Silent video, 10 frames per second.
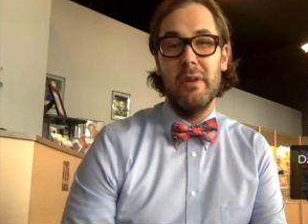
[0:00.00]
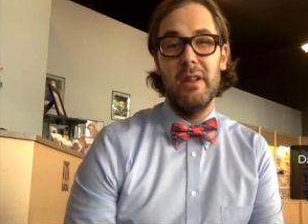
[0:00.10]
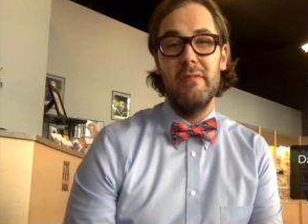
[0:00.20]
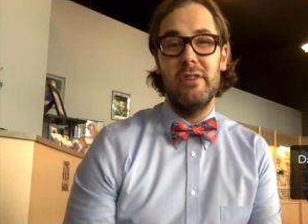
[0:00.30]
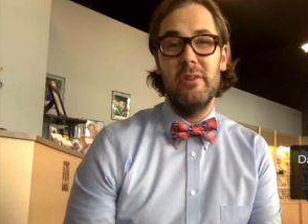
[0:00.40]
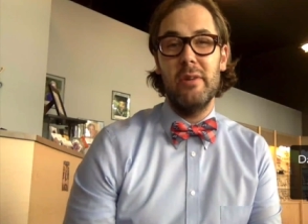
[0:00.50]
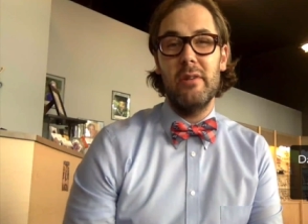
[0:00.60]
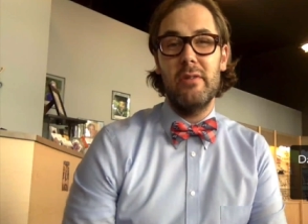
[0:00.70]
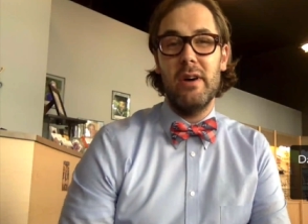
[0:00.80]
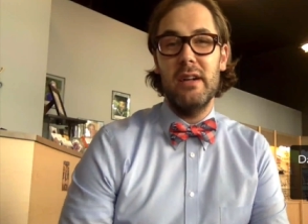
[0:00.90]
We'd love to know what
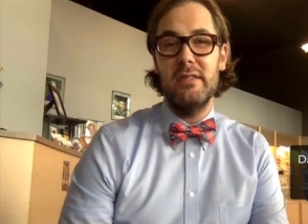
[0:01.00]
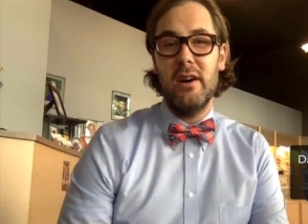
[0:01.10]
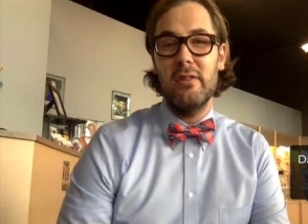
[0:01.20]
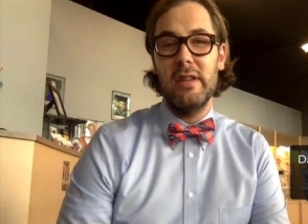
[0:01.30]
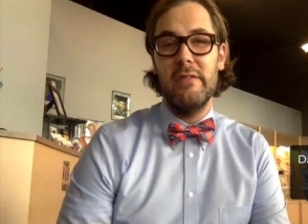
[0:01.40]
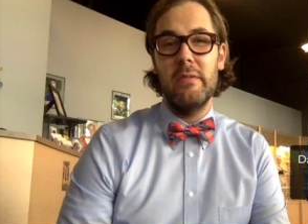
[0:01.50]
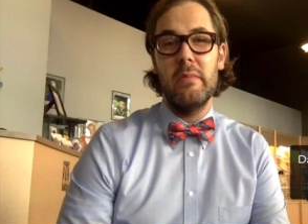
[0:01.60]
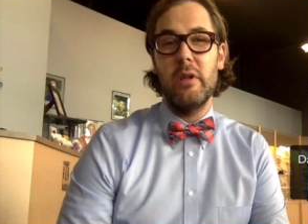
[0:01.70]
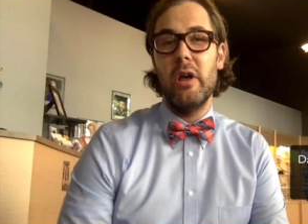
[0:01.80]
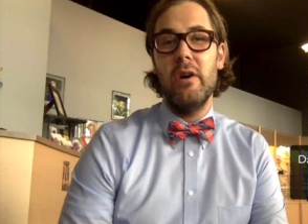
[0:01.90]
your thoughts are. Leave them
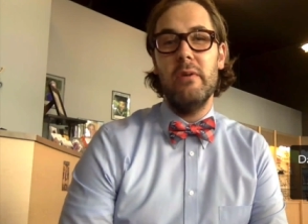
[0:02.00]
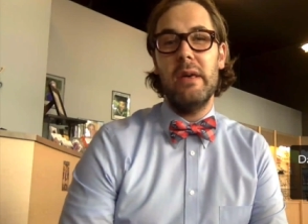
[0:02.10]
below,